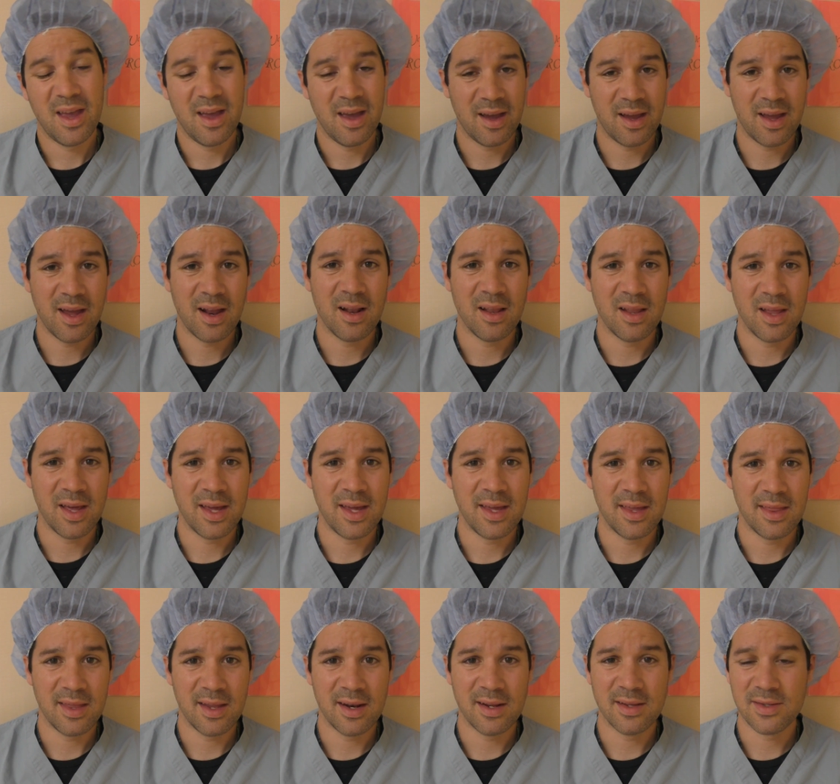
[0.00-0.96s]
kind of like
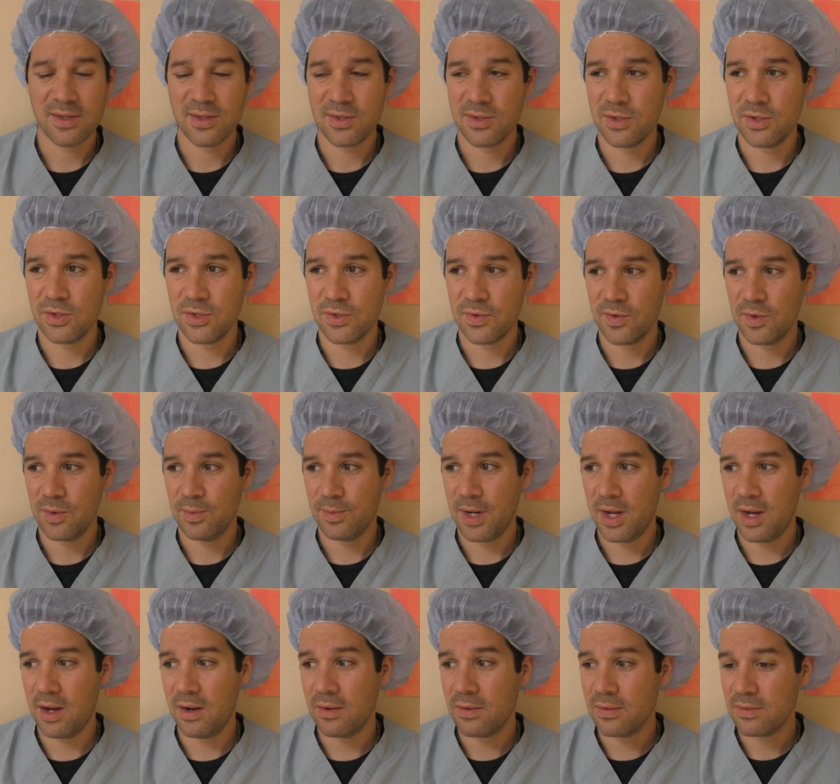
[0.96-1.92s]
it that it's a suture room
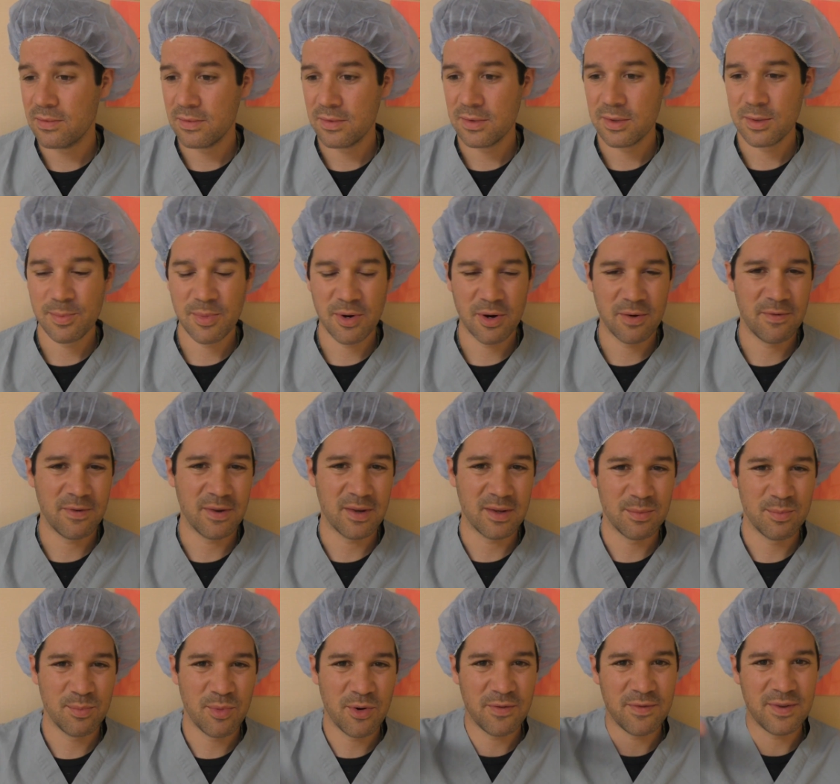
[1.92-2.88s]
now. It's
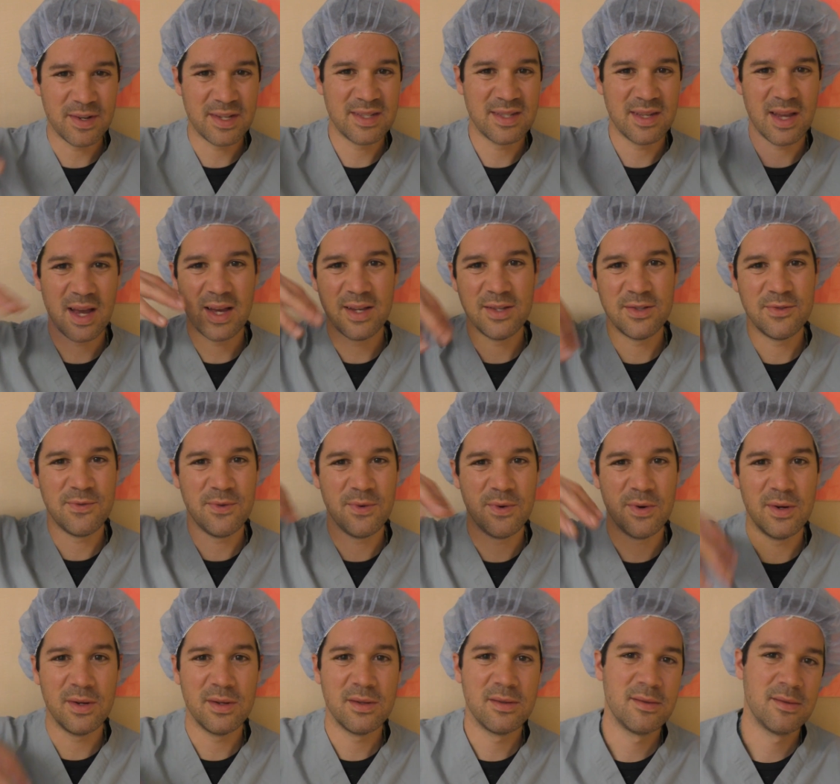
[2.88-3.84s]
perfect size
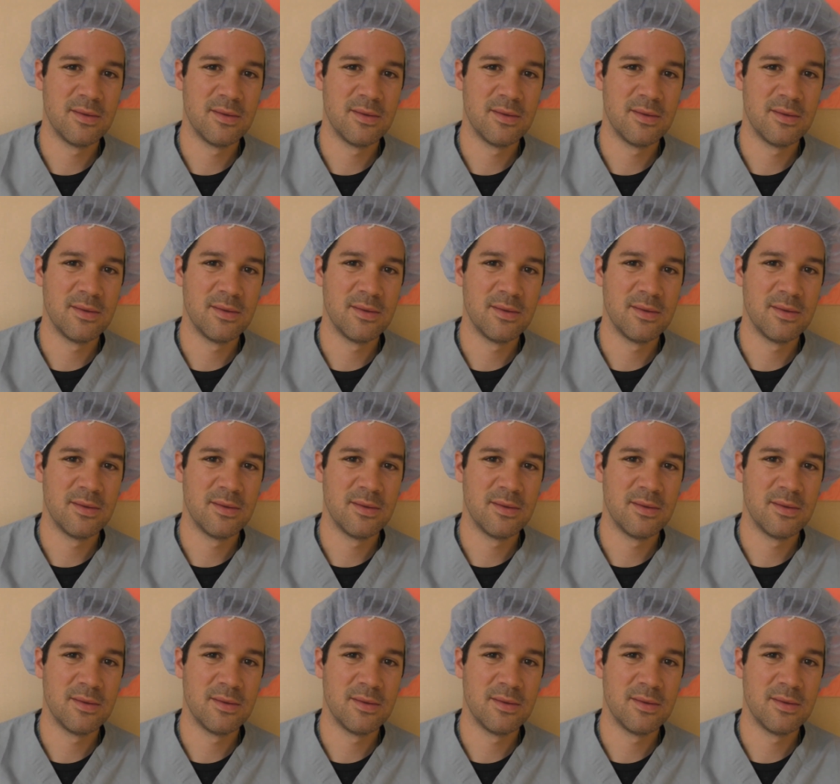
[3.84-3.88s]
for it.